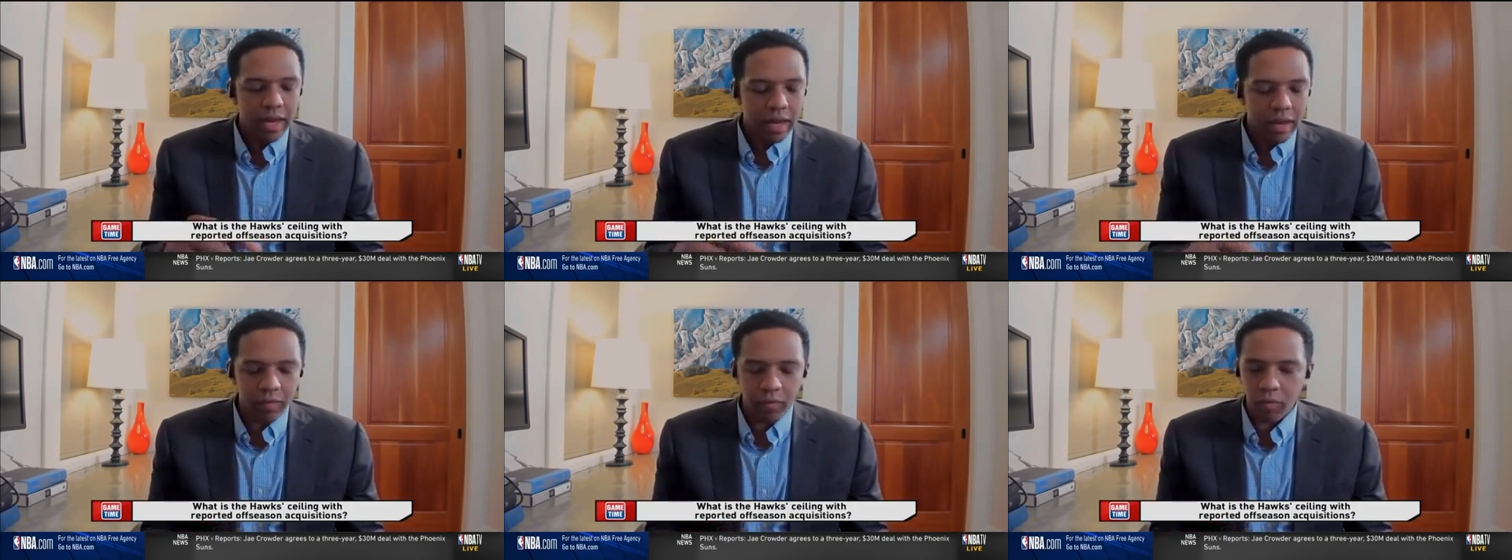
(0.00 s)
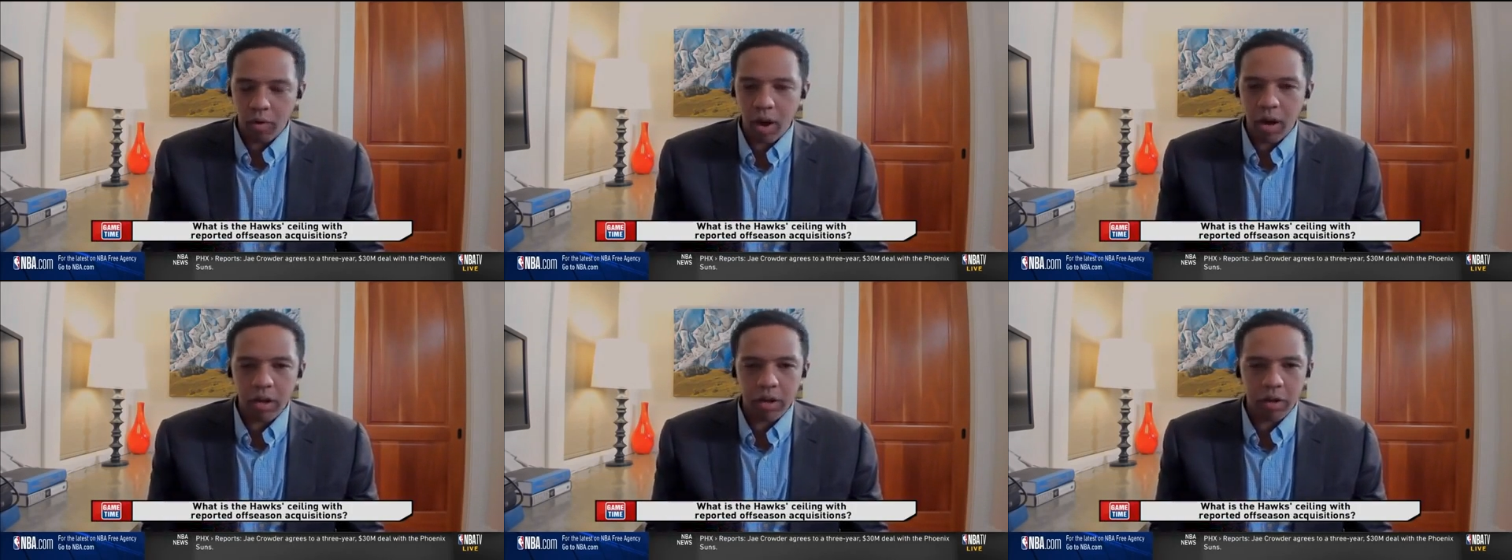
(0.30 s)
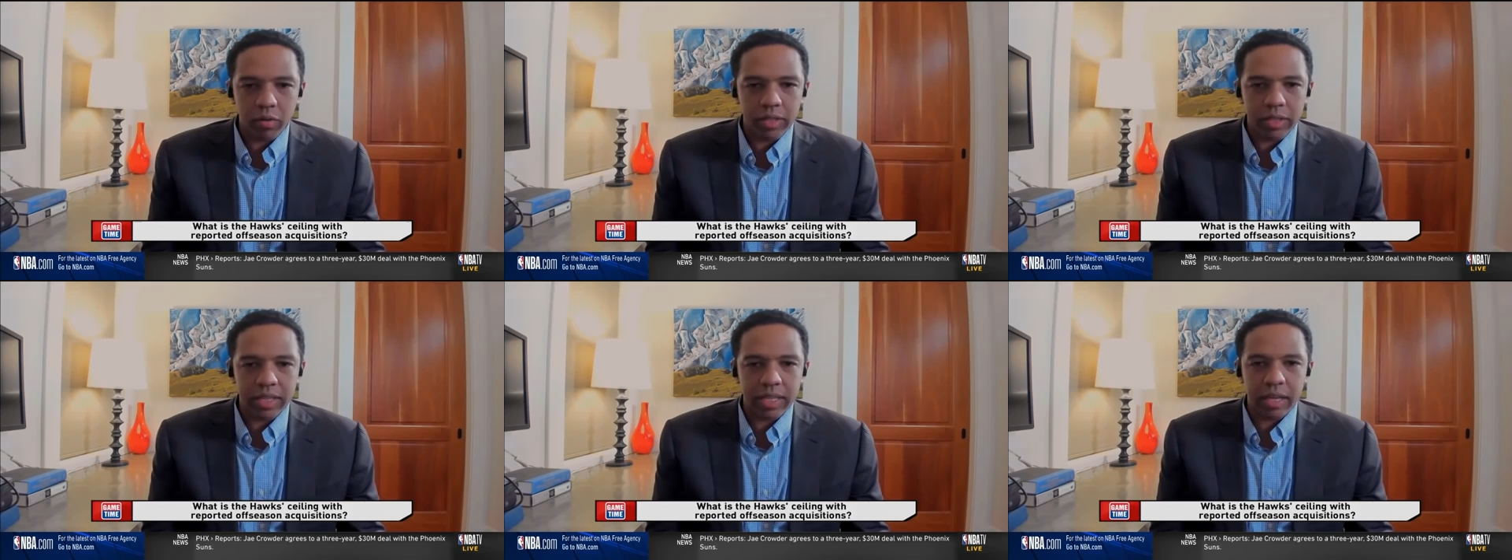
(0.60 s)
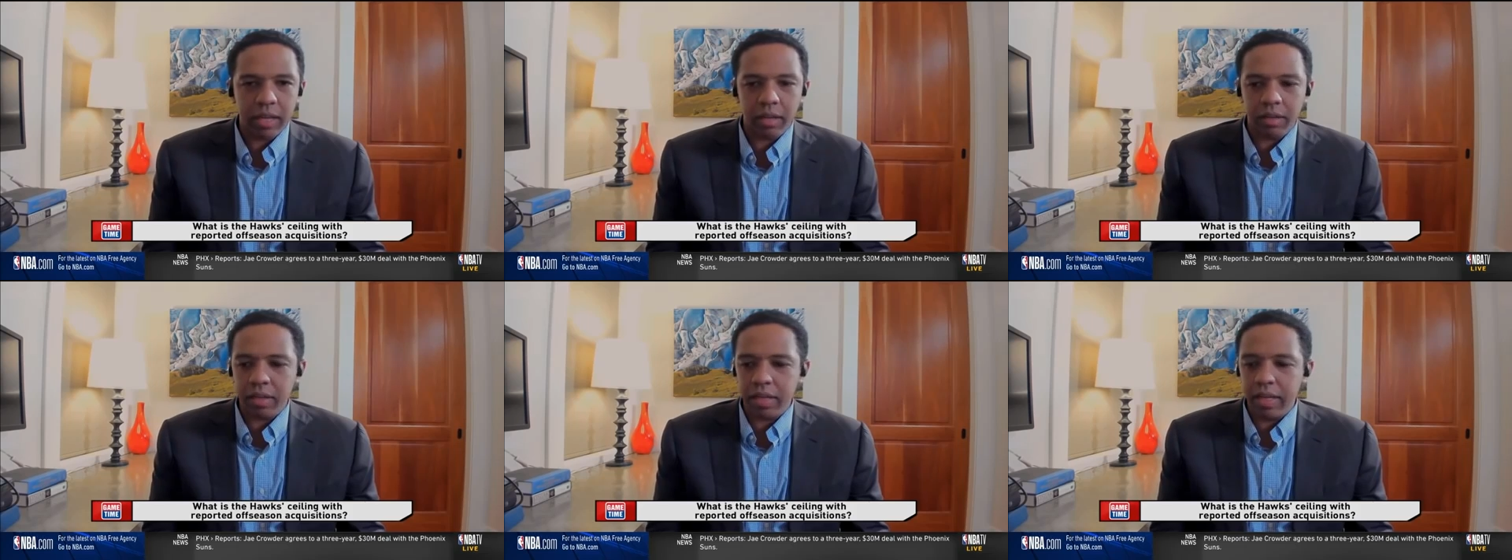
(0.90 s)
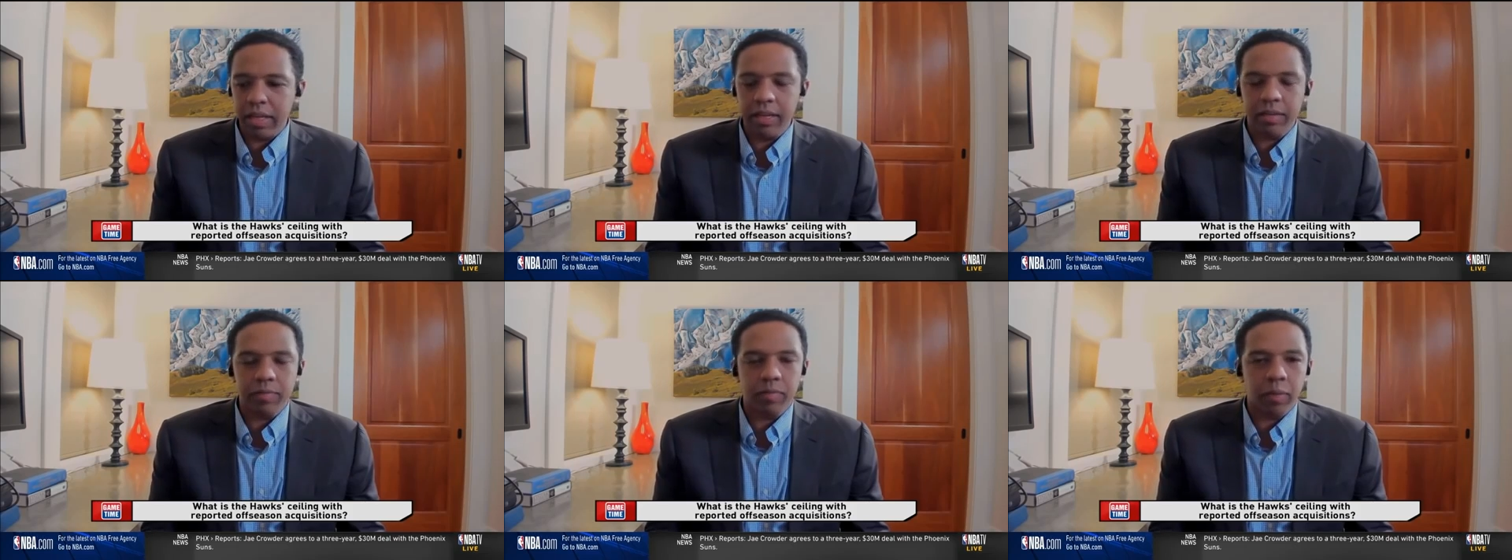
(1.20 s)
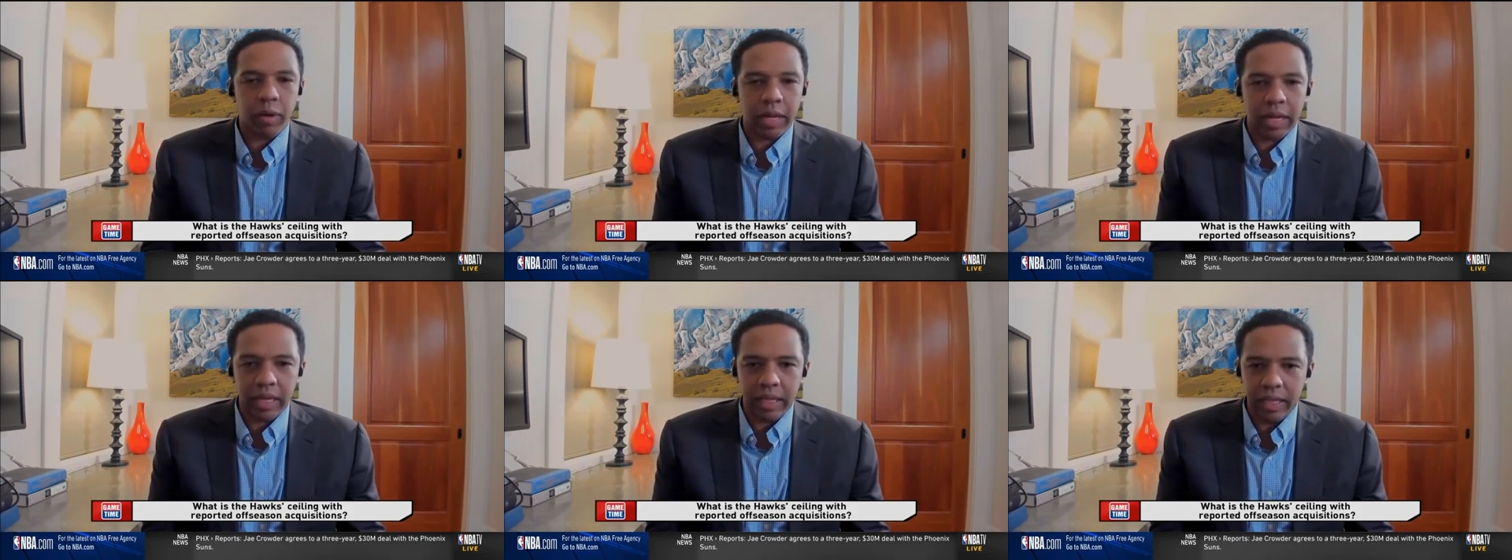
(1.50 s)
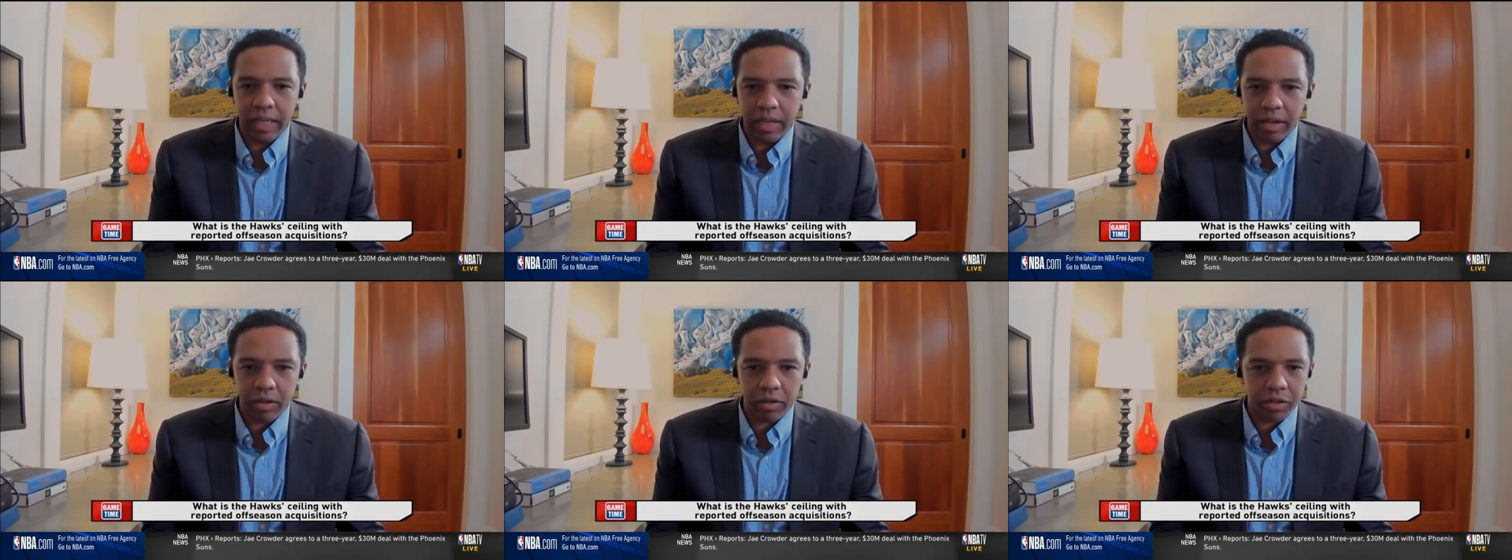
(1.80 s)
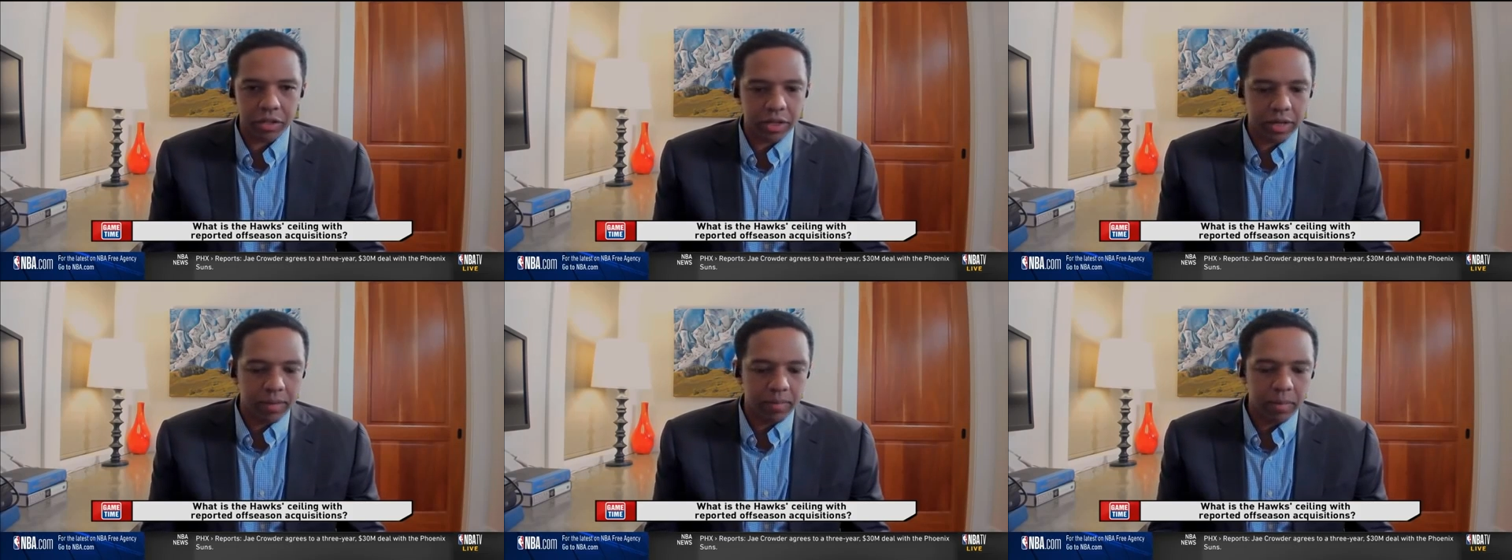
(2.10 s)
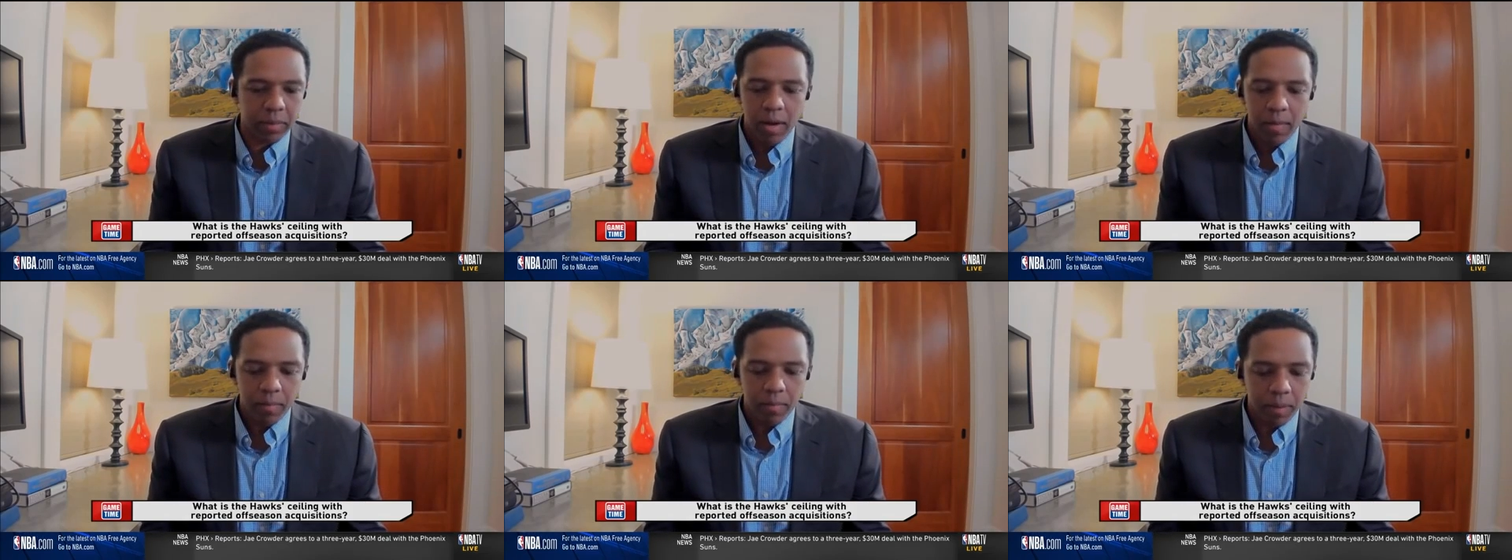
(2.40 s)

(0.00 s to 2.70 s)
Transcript: If Rondo is healthy, he's bringing leadership,